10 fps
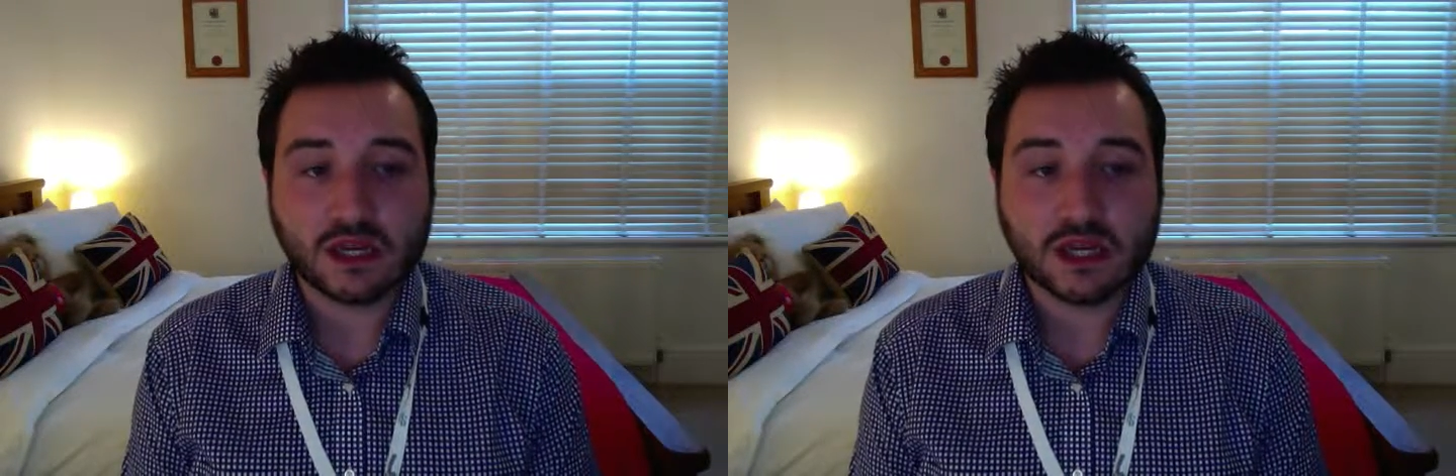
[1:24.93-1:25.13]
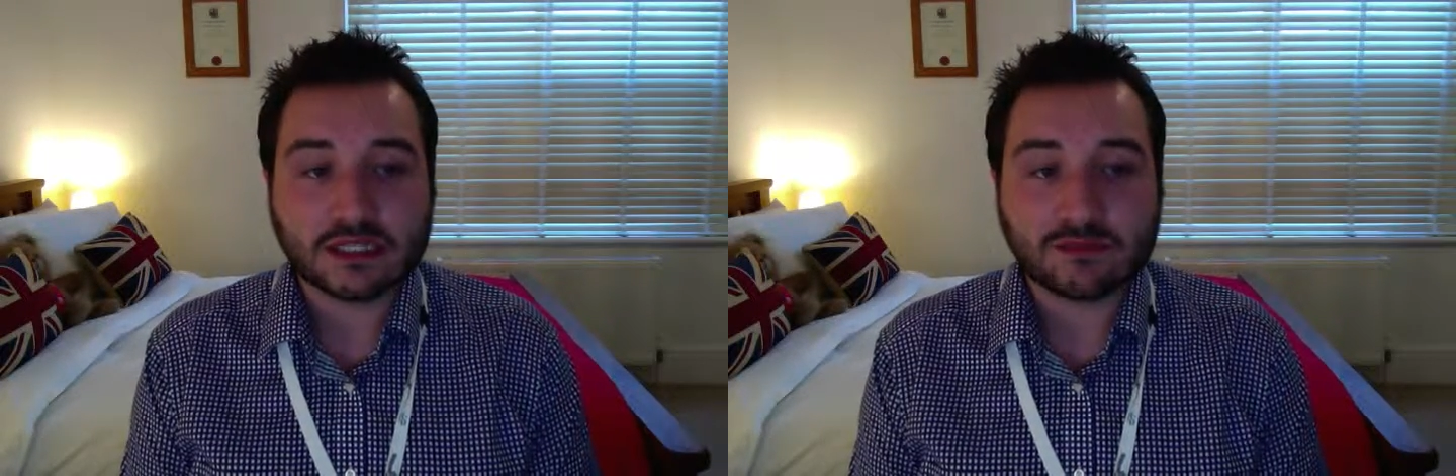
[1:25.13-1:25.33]

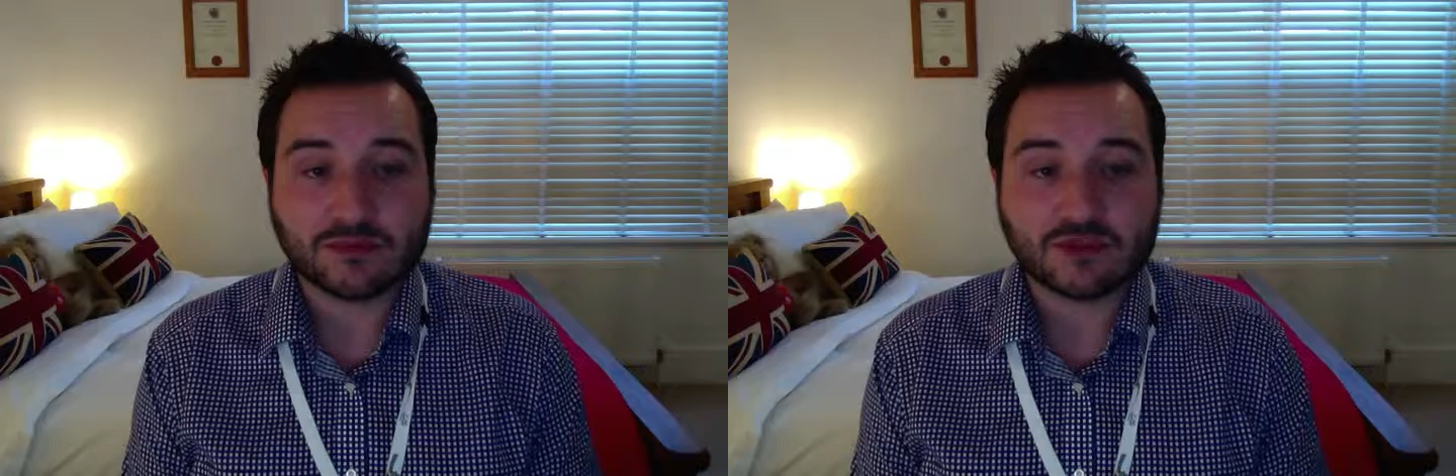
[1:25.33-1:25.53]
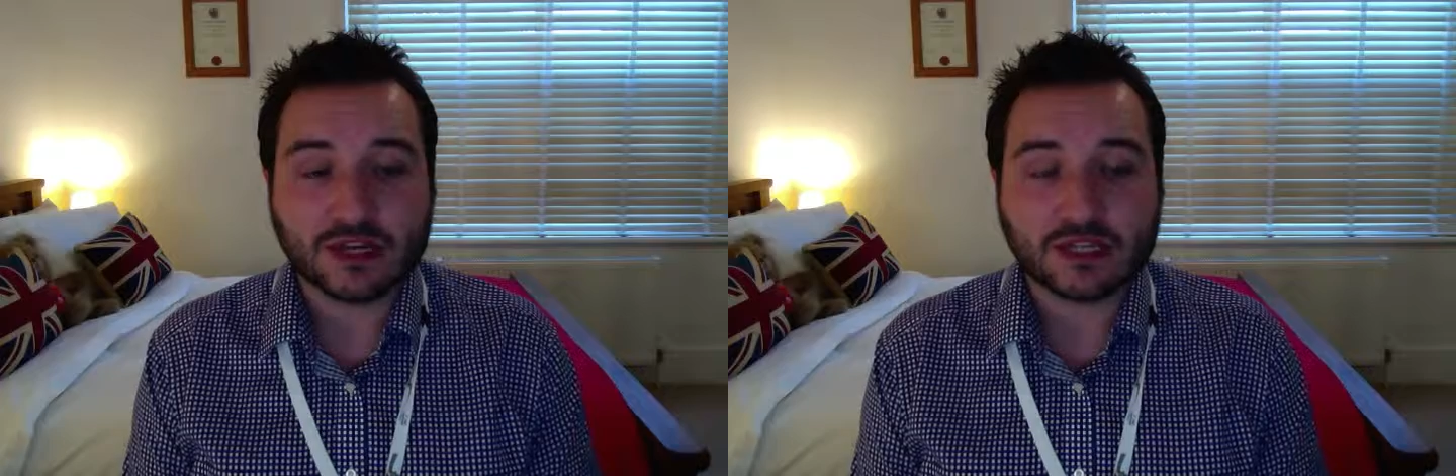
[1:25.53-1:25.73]
uh,
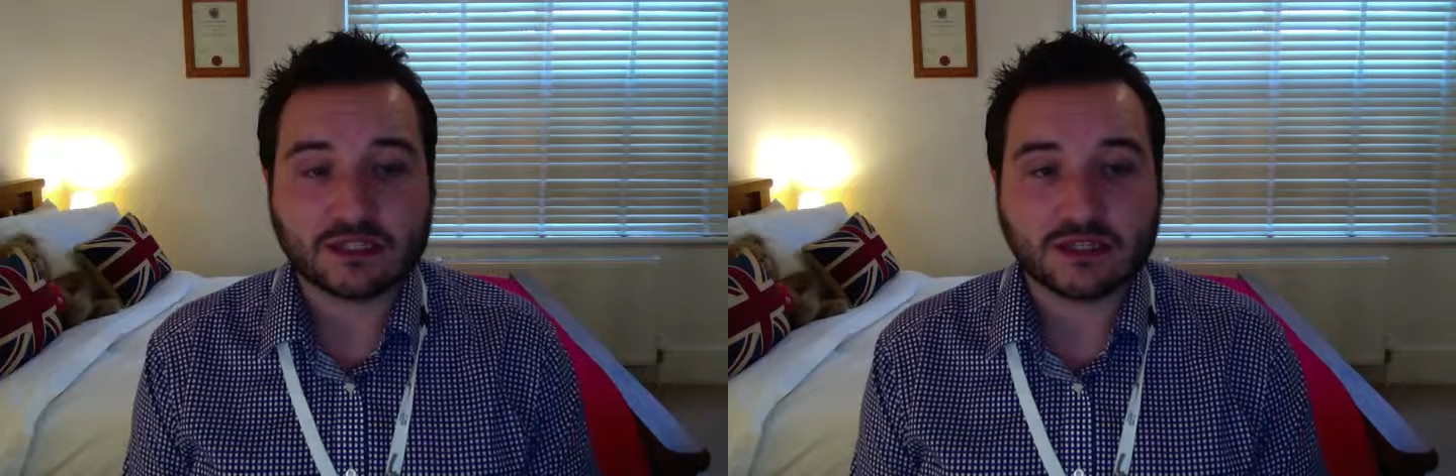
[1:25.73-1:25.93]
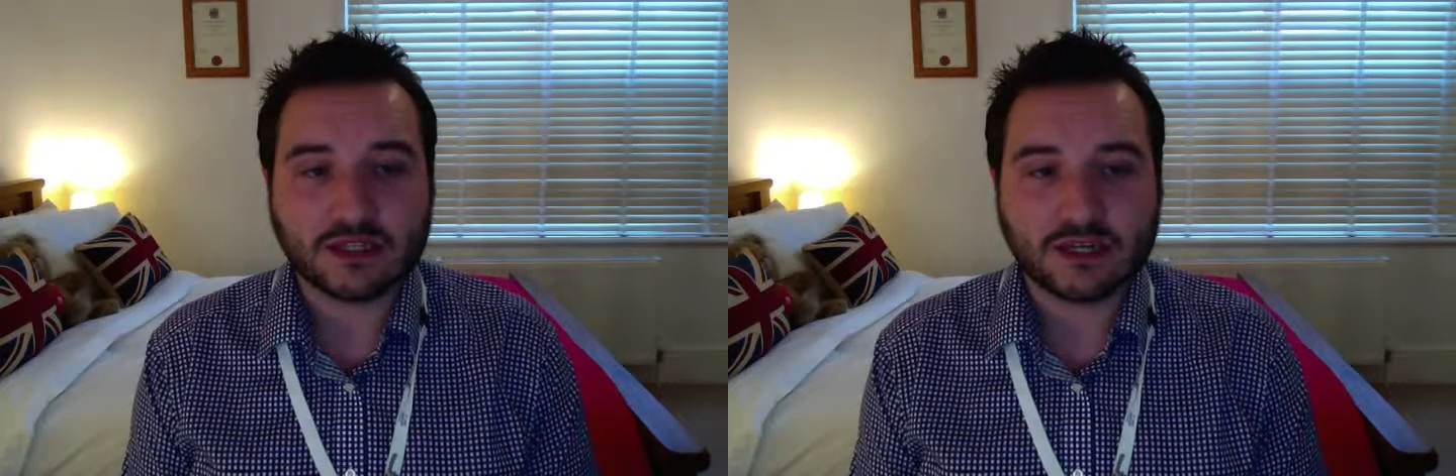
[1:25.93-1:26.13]

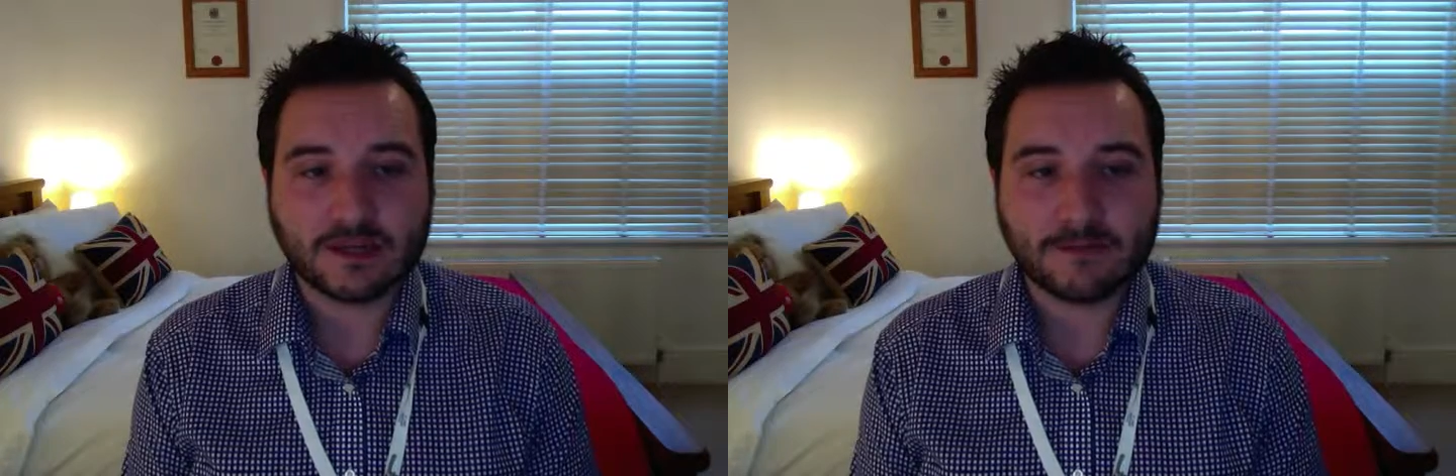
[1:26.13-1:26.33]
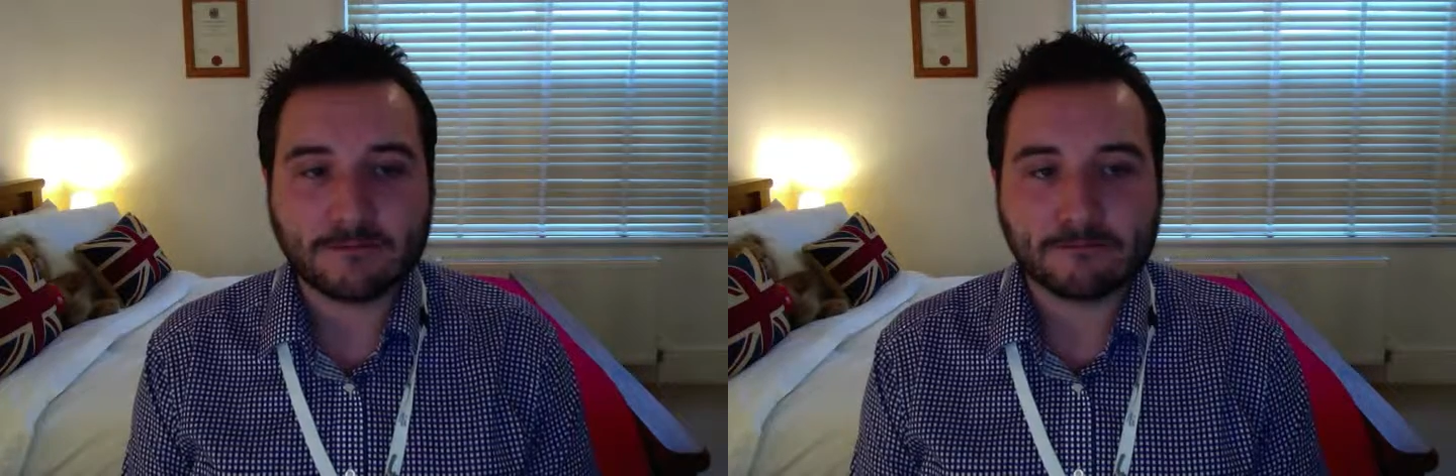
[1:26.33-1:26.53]
demonstrate
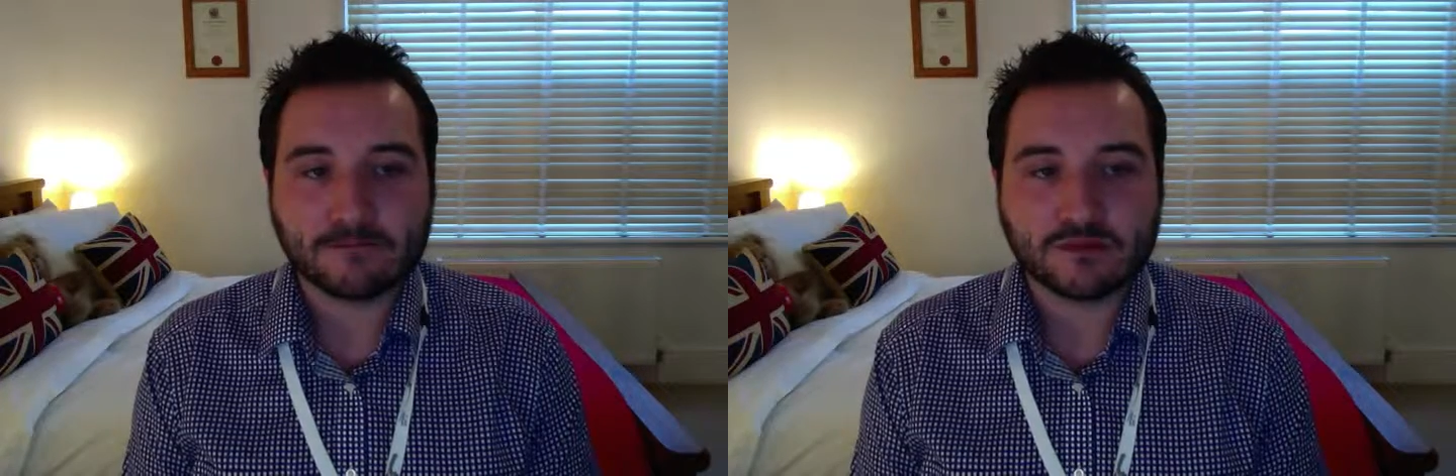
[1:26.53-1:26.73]
um,